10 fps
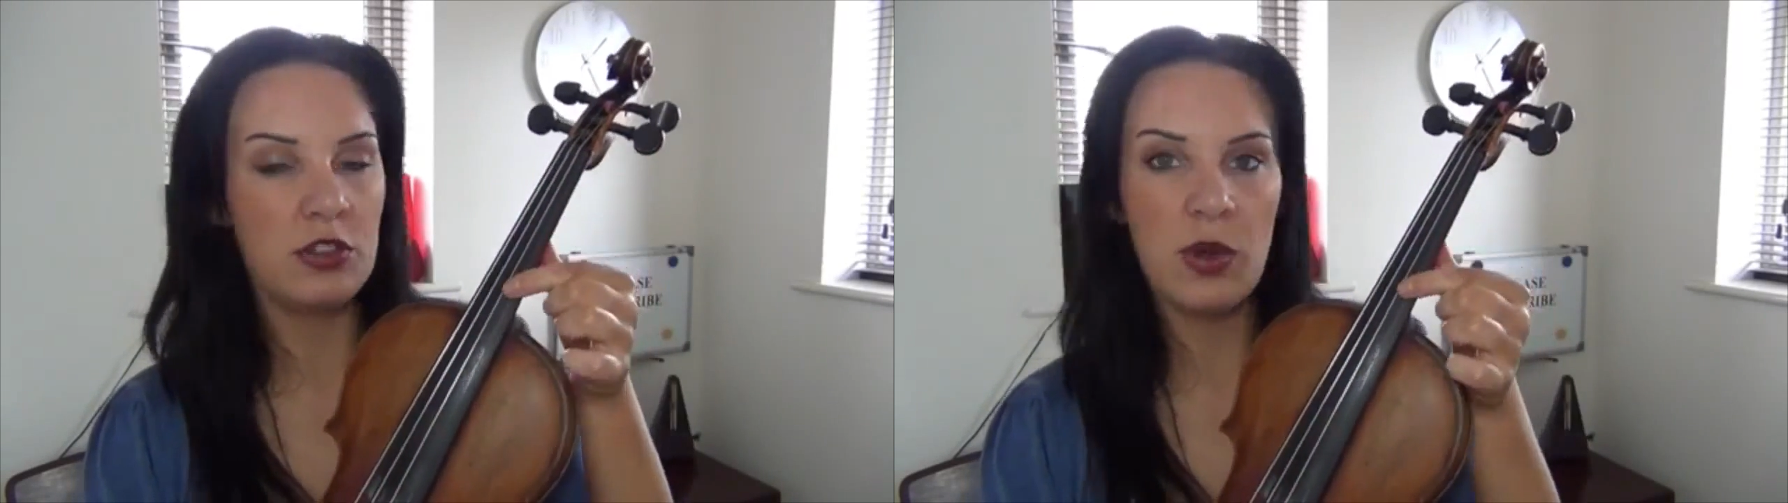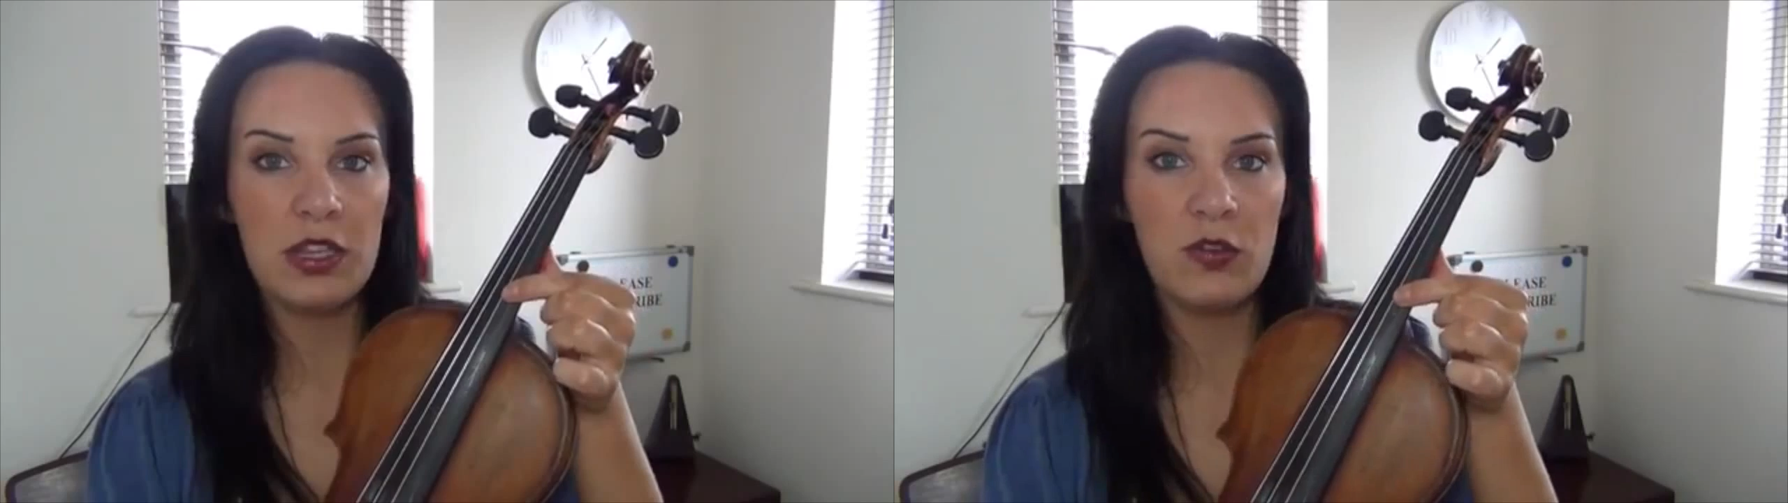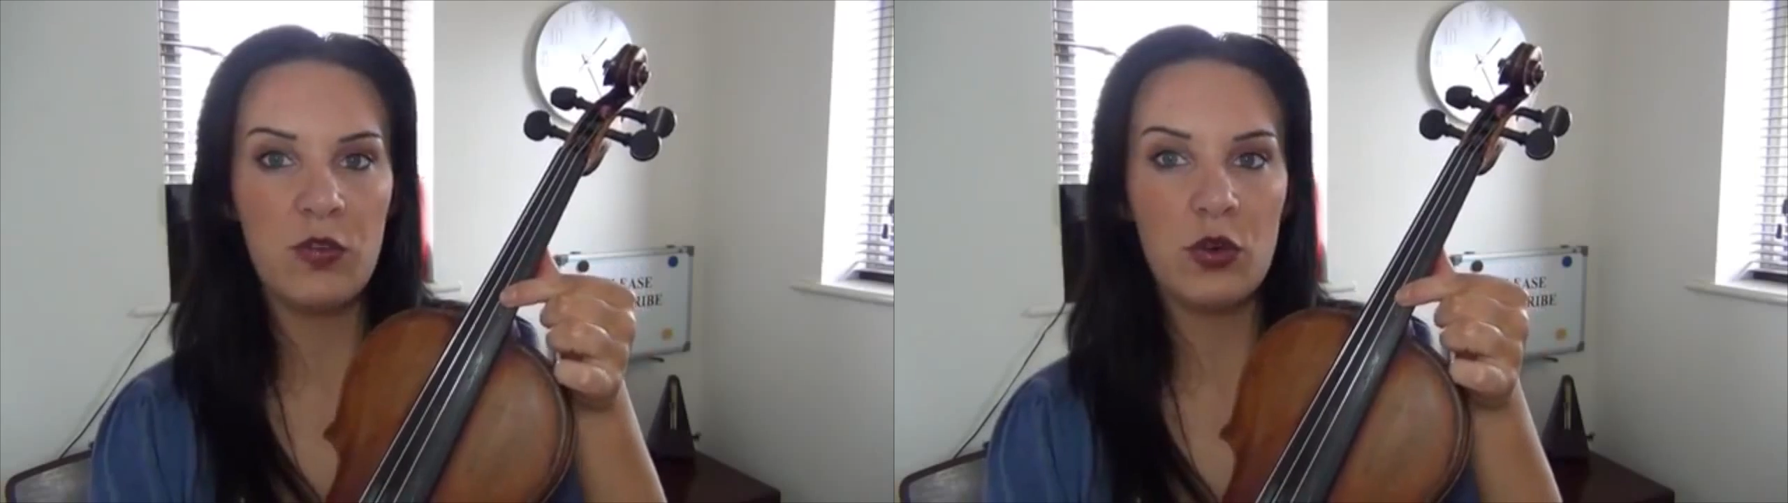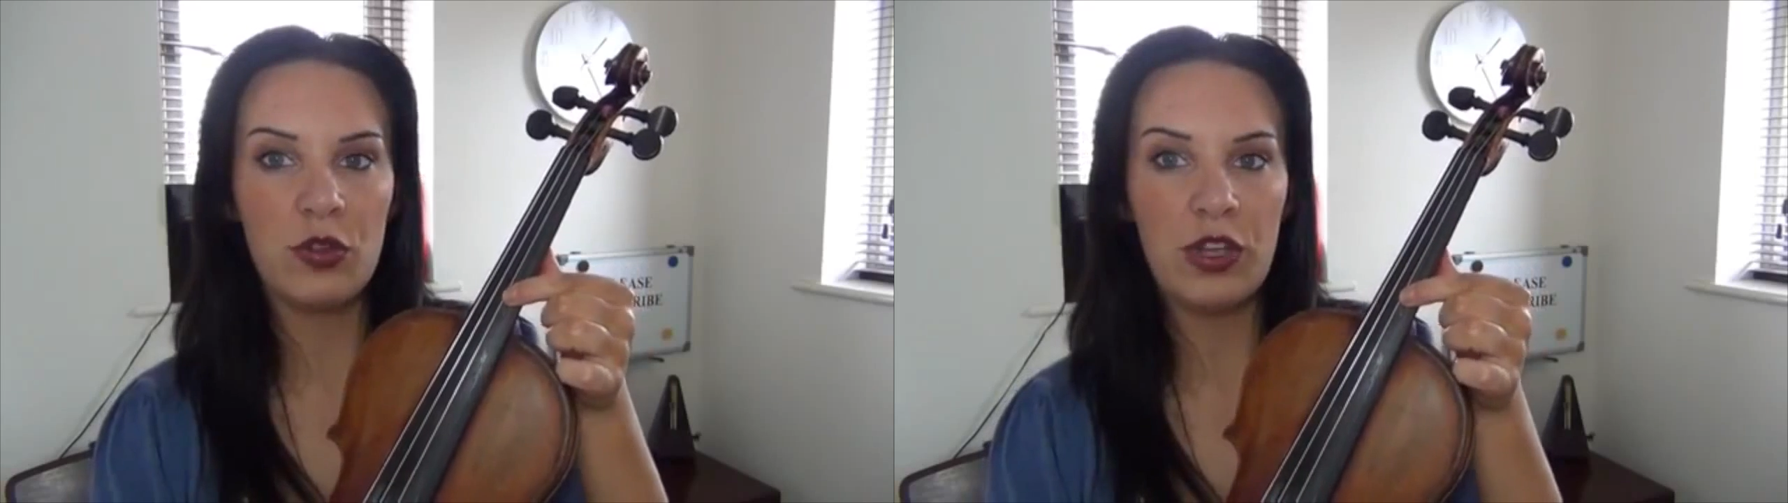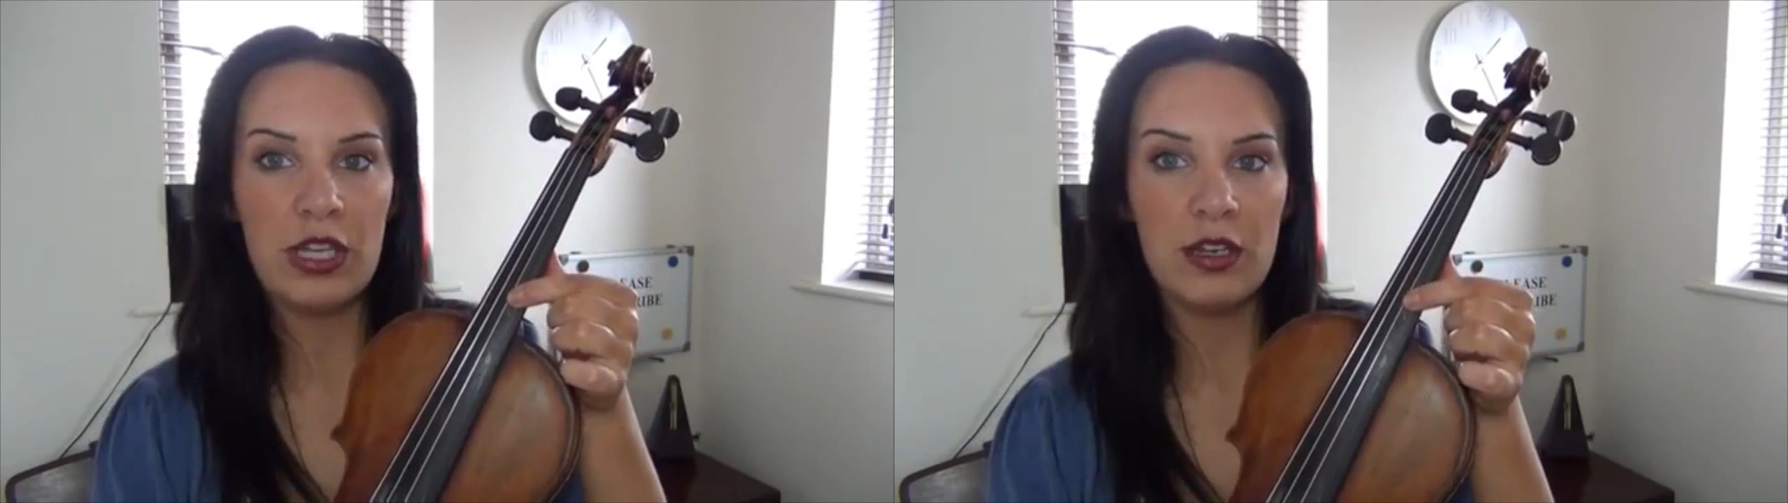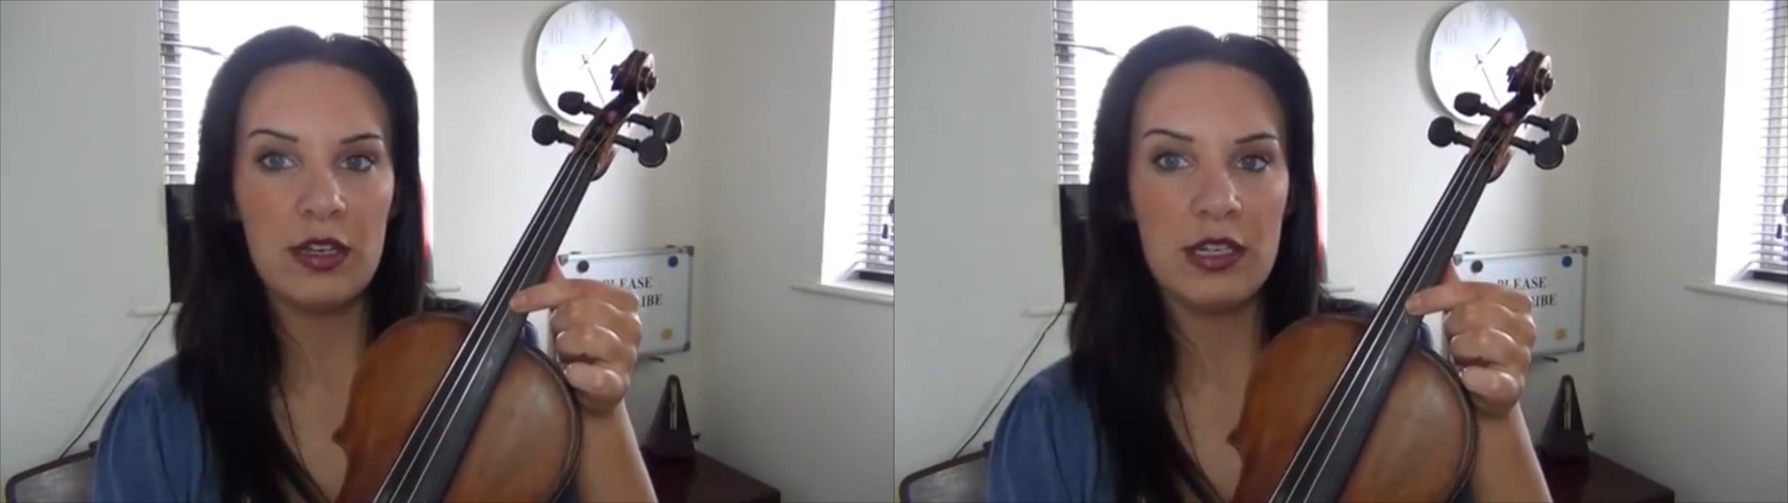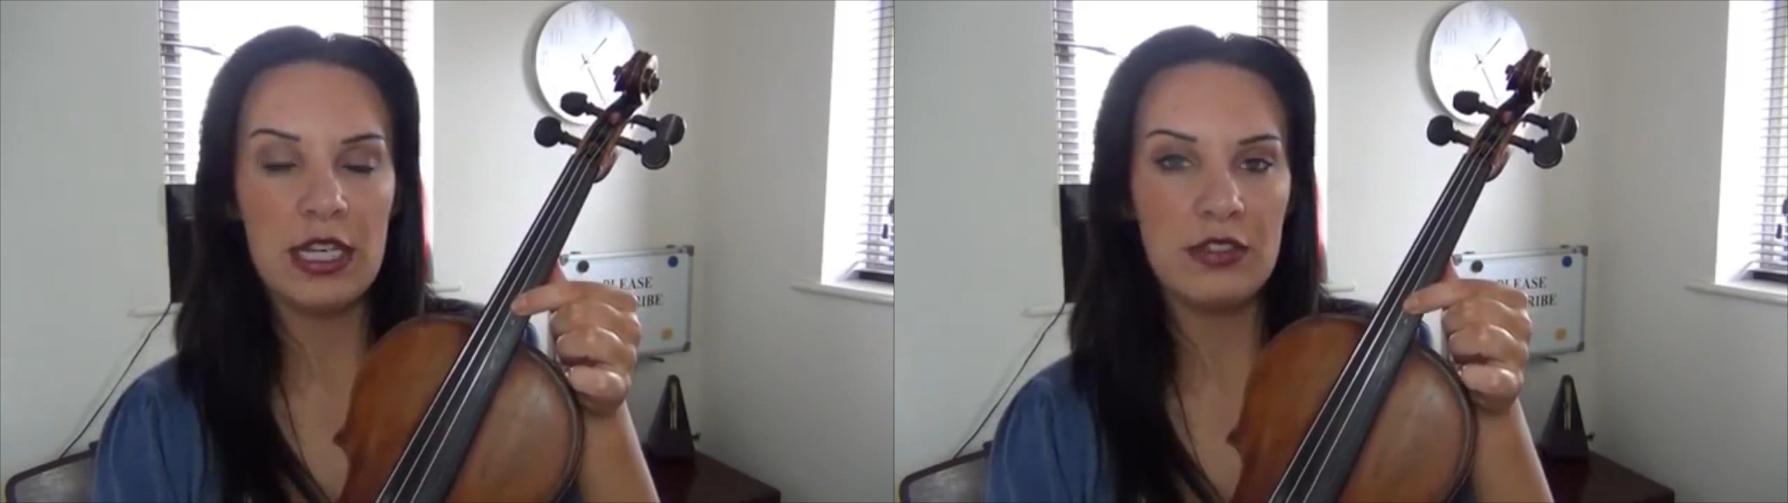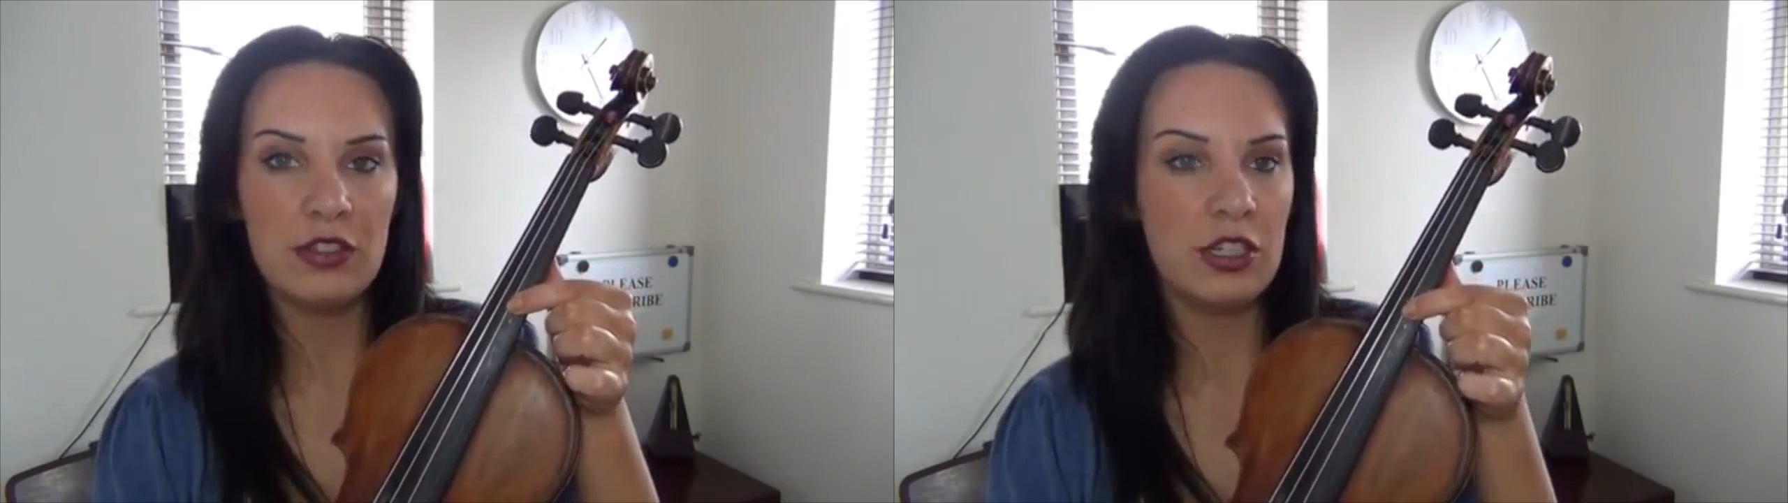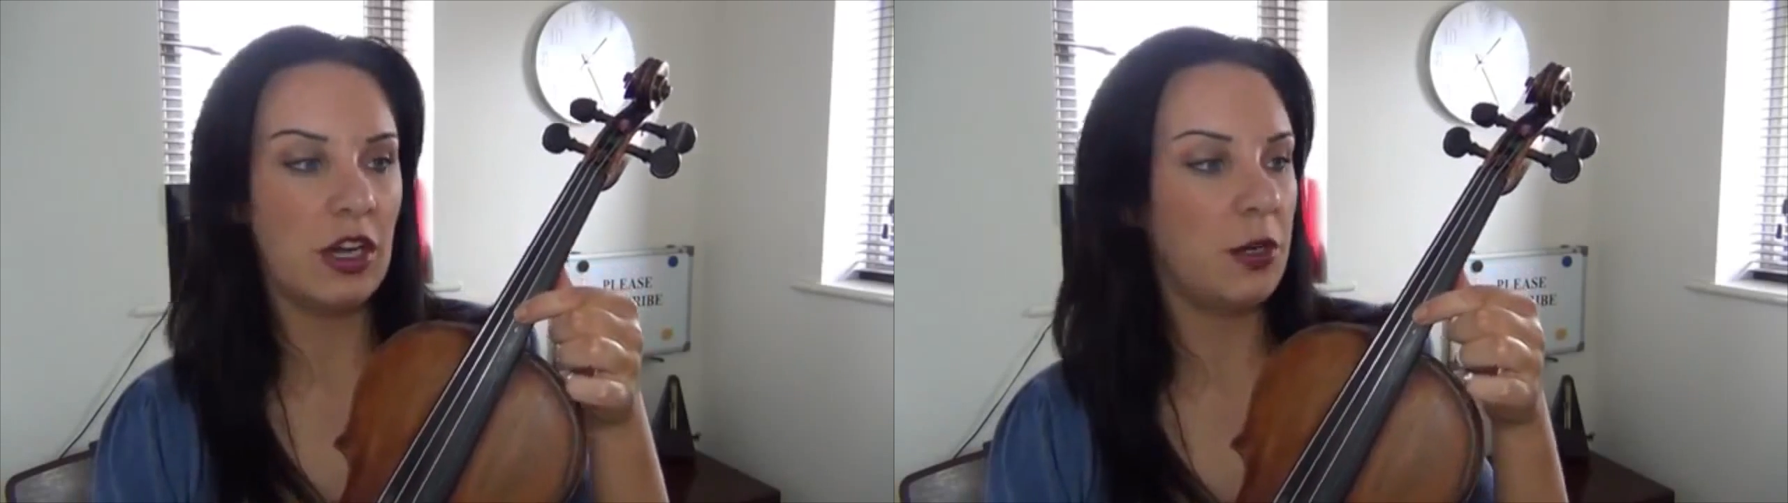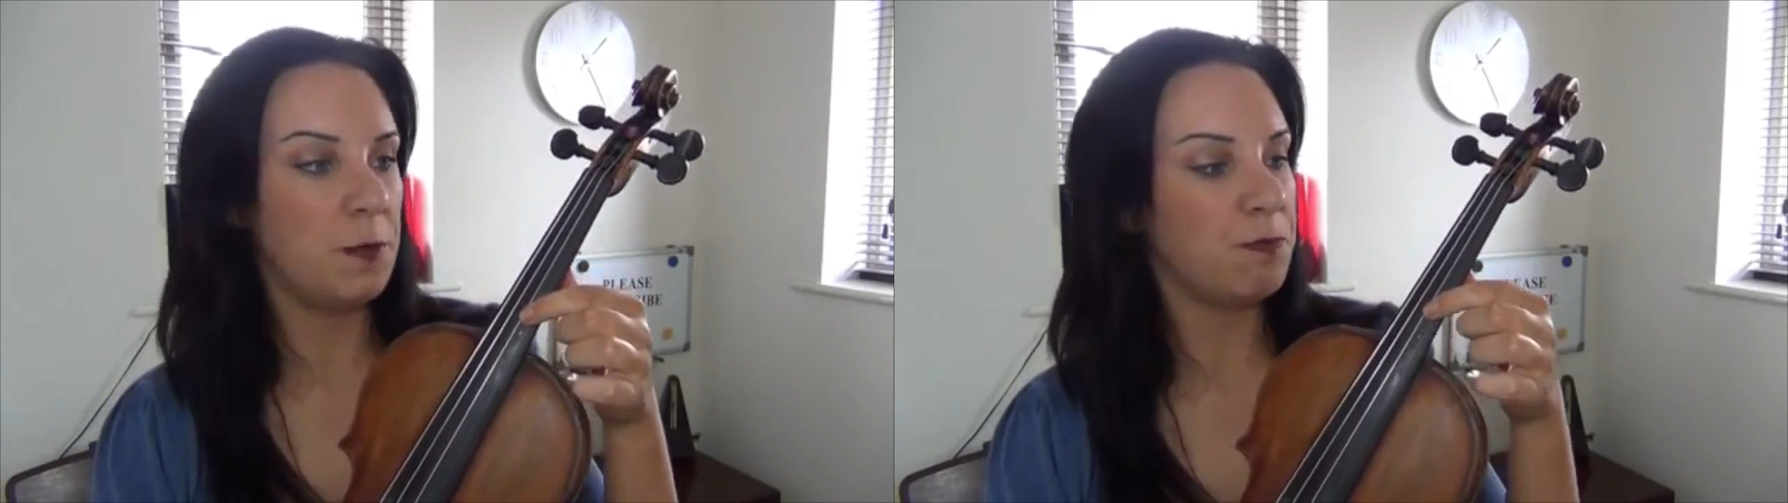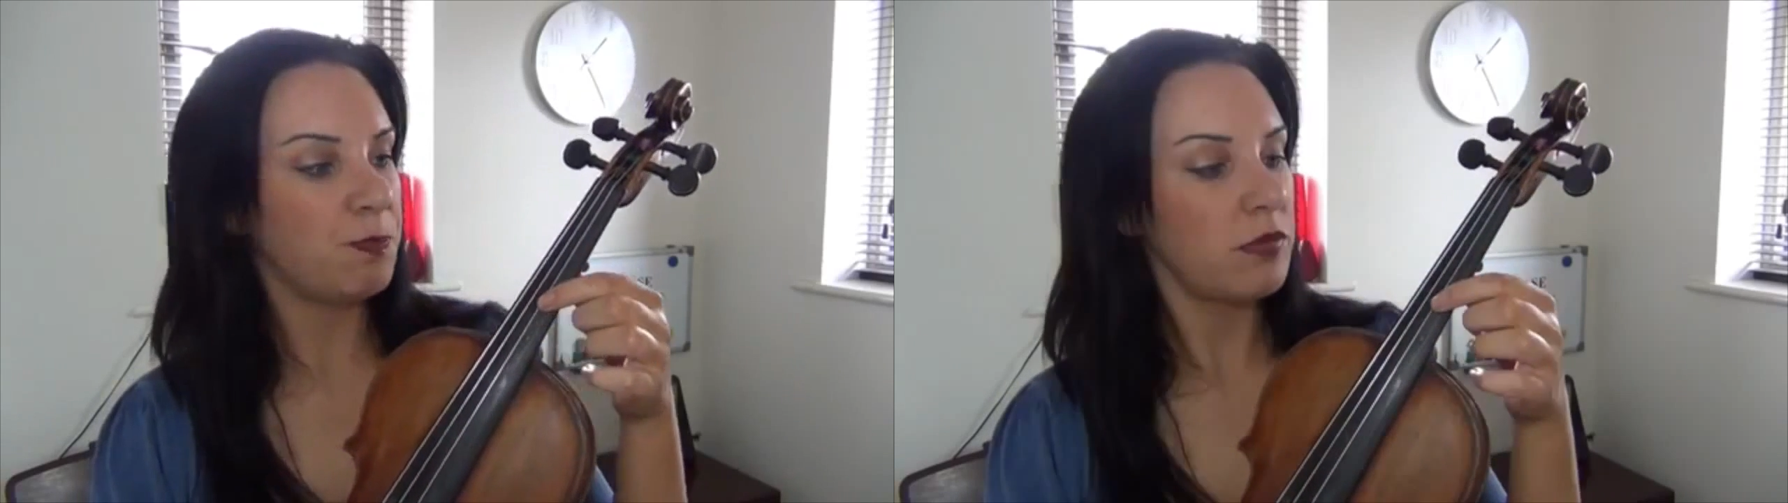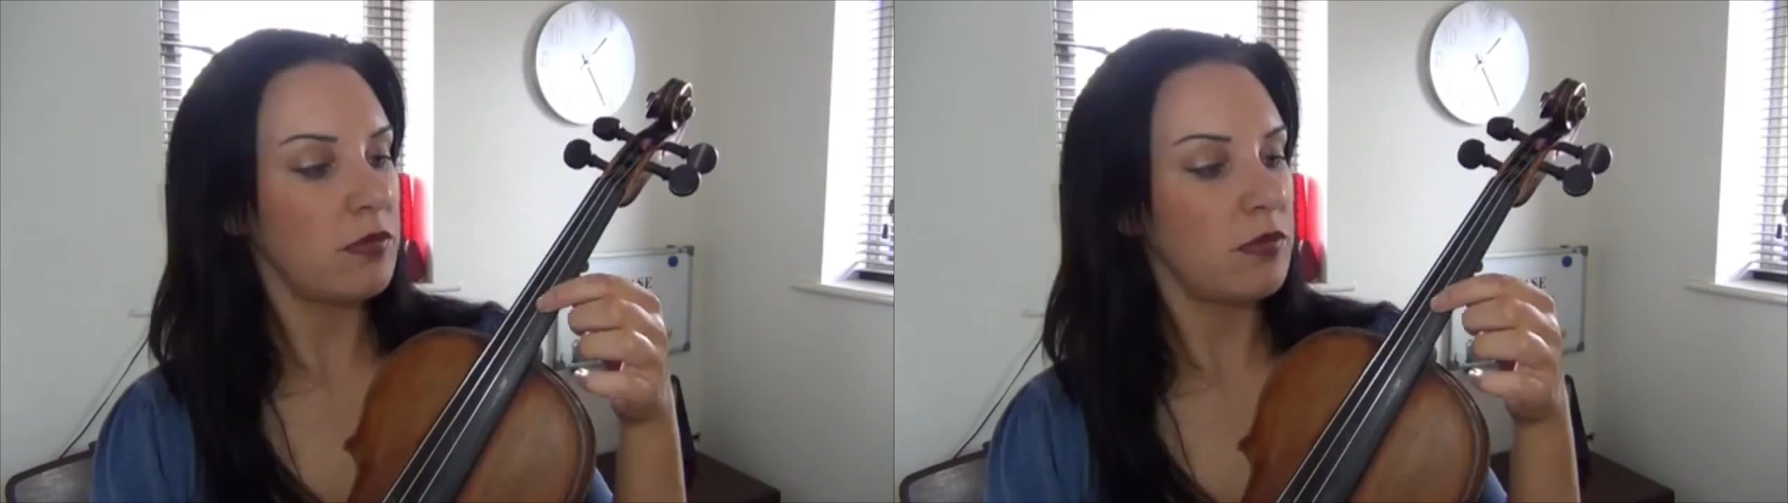to where the fourth finger needs to go.